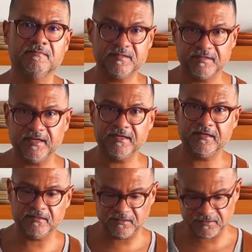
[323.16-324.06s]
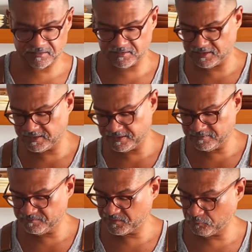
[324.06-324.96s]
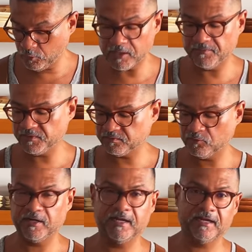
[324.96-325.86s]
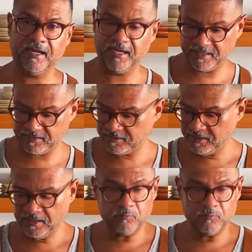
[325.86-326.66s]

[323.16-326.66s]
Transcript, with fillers: Misael um, woke up this morning and